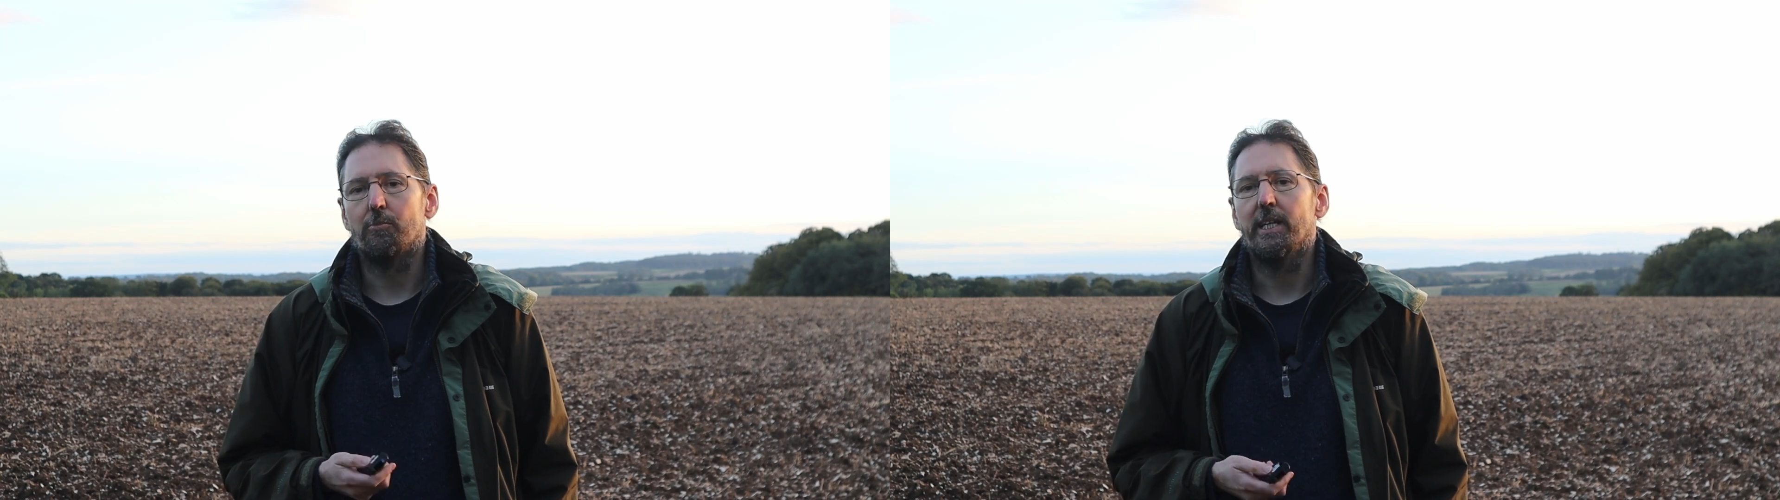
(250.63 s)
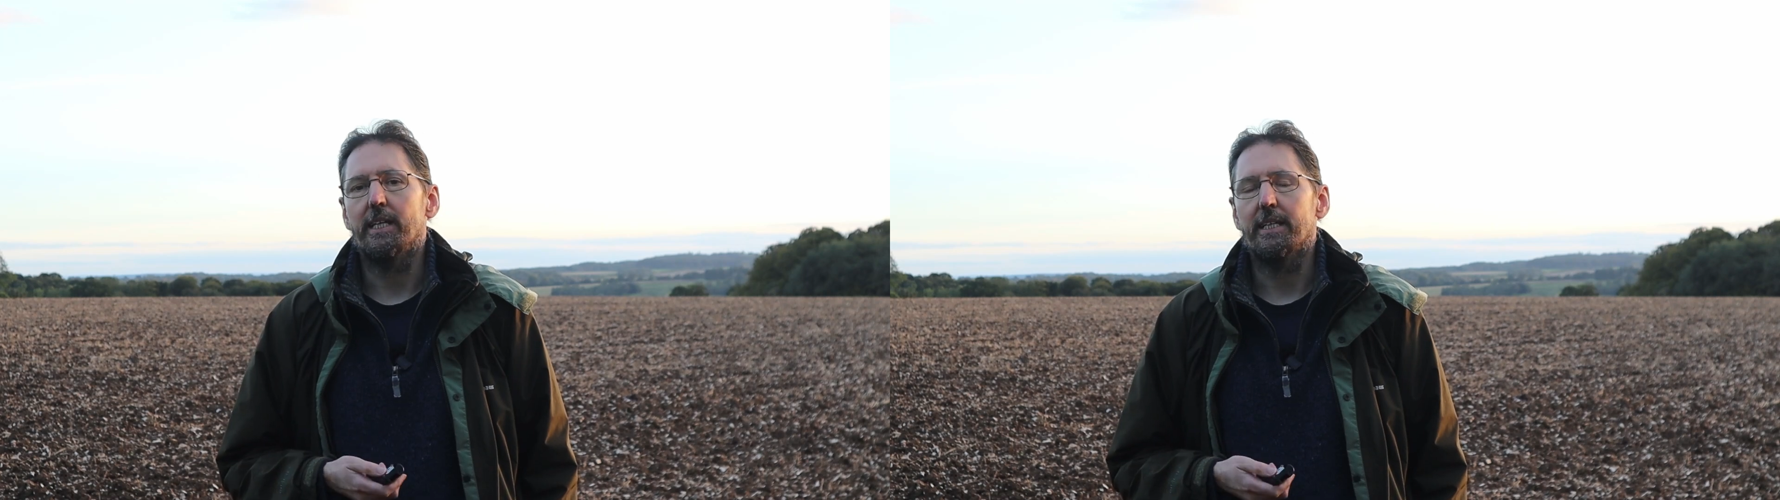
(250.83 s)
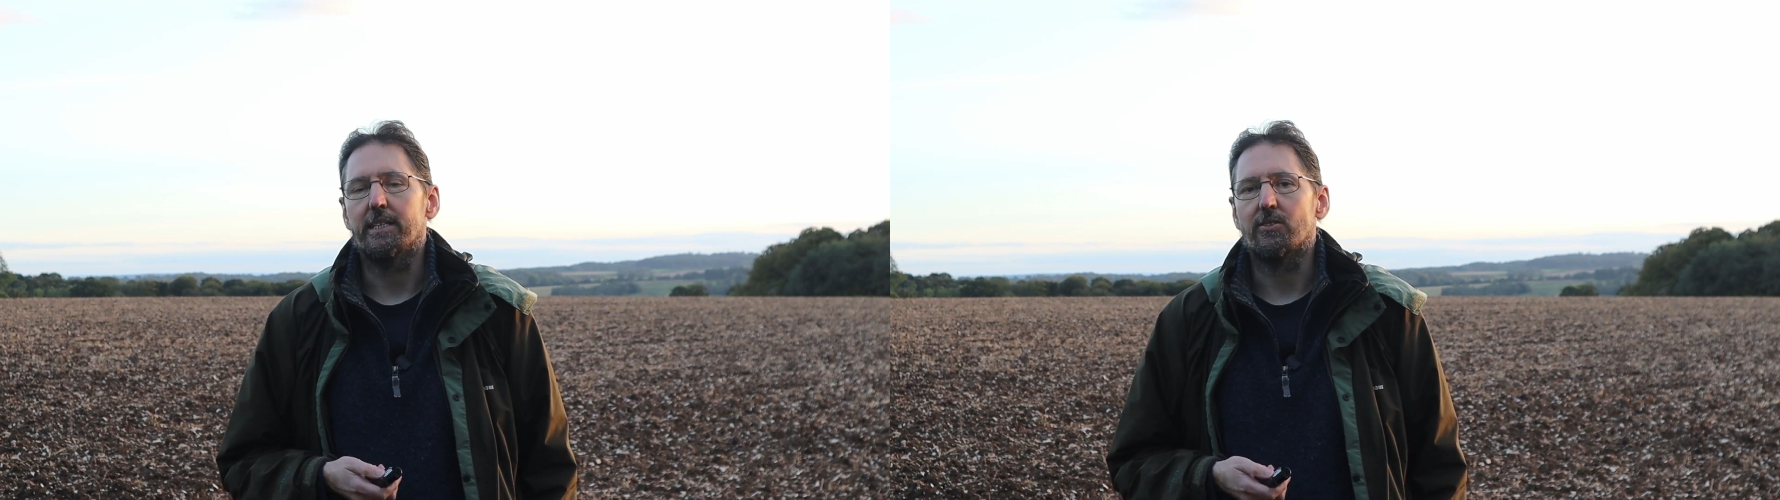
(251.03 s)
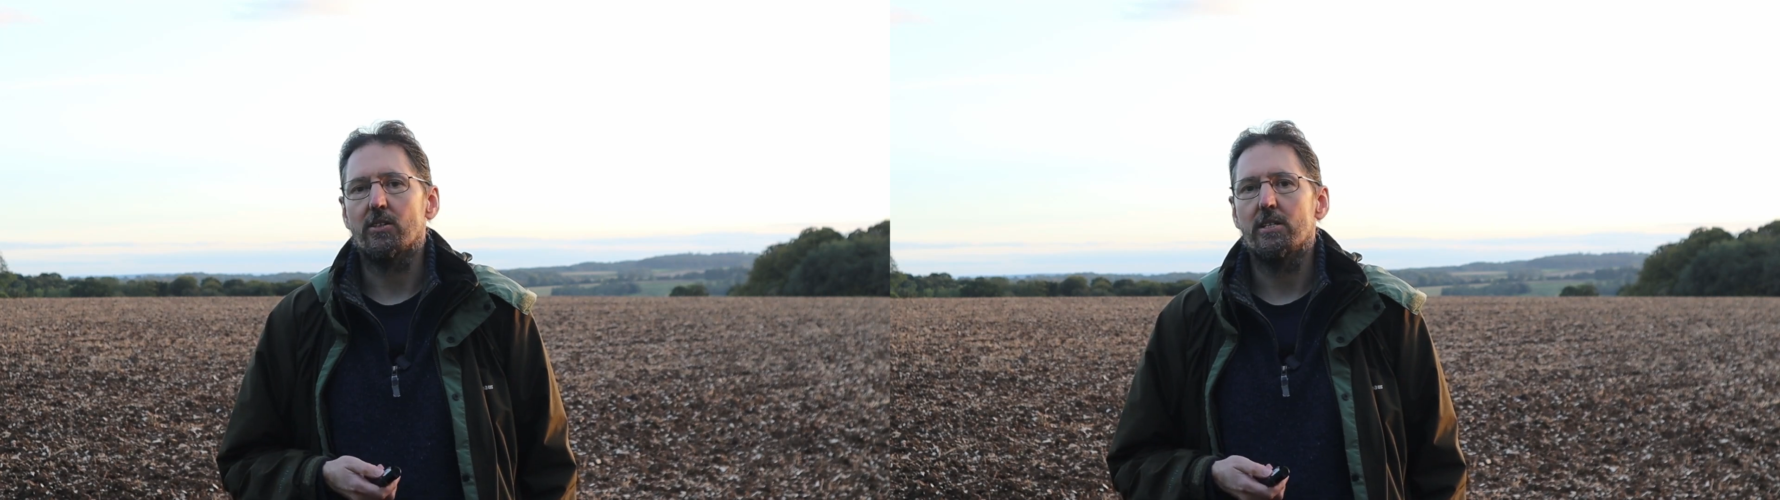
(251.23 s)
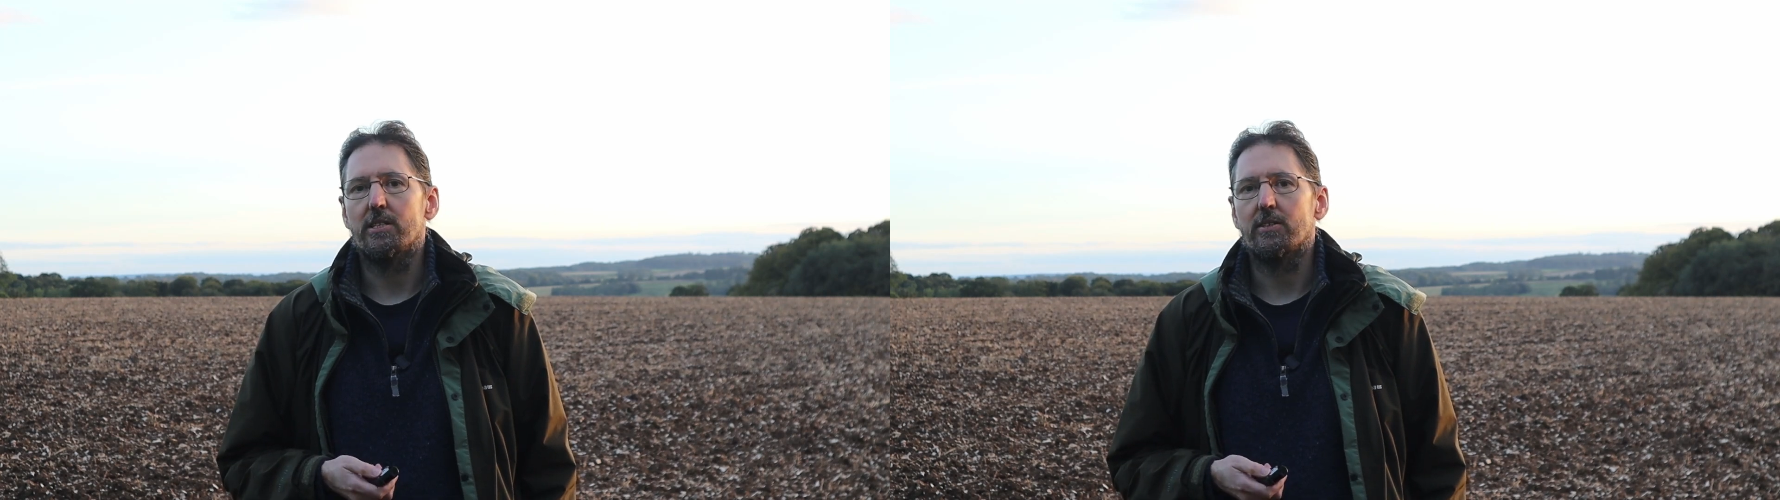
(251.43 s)
me
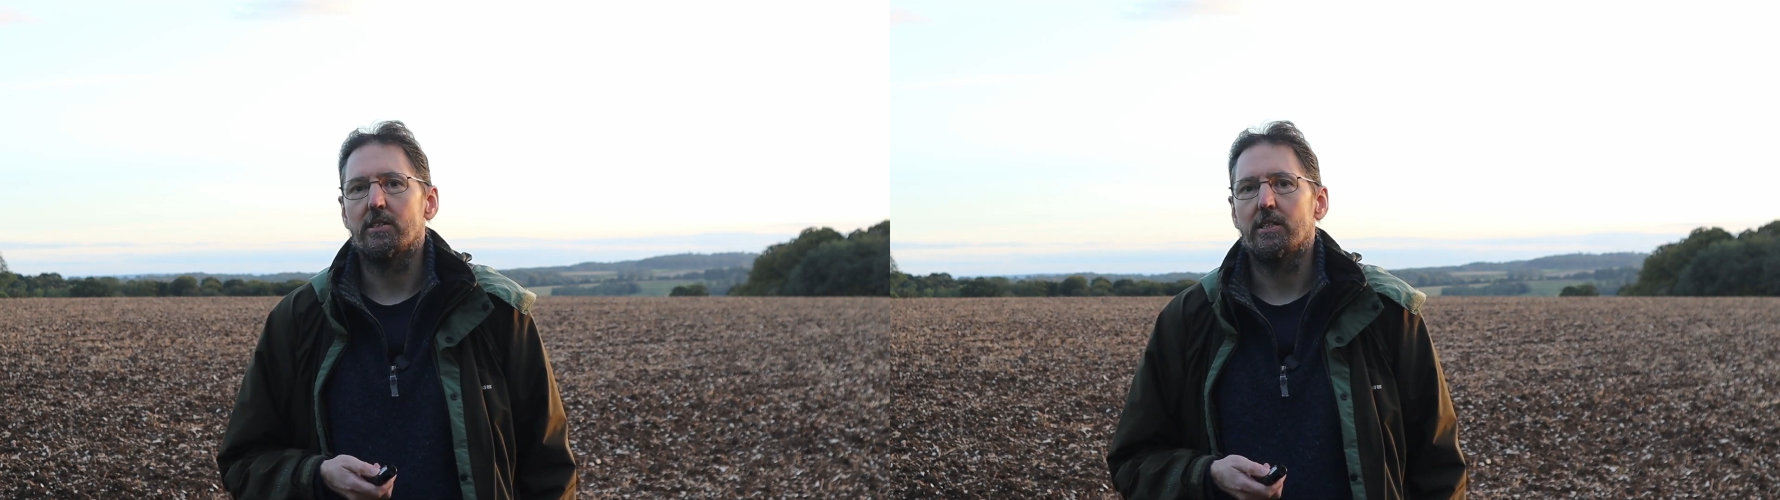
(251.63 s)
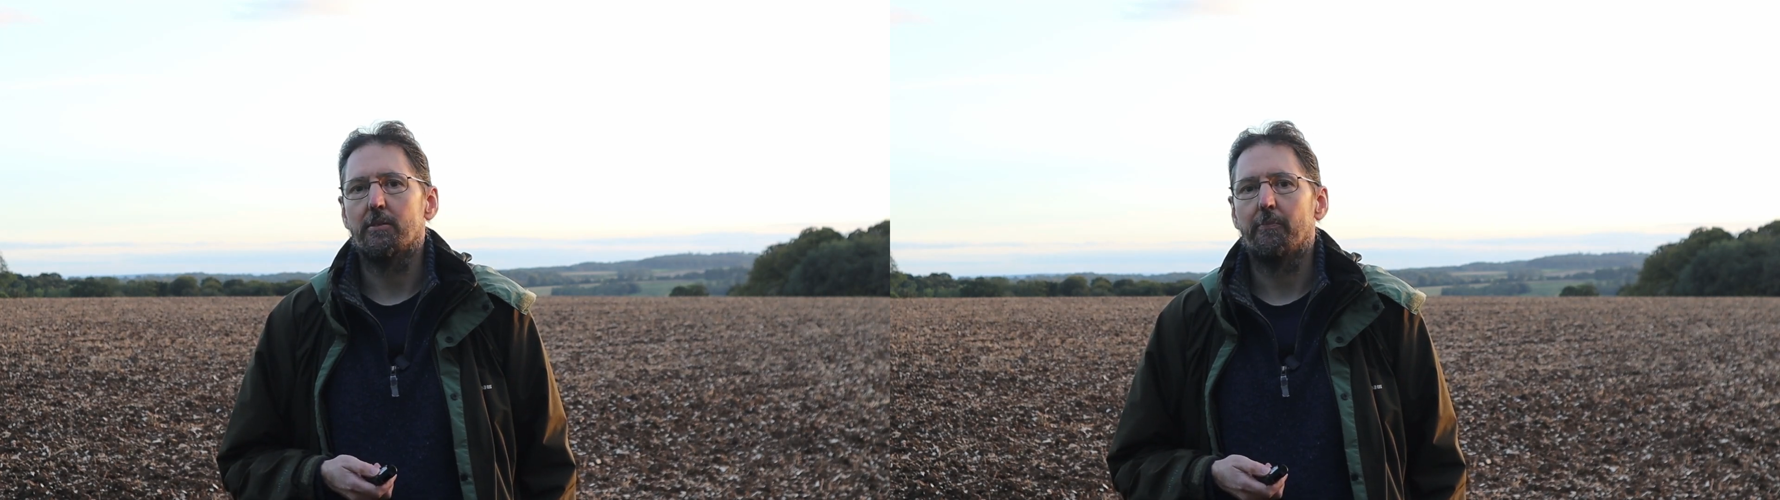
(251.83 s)
anxiety.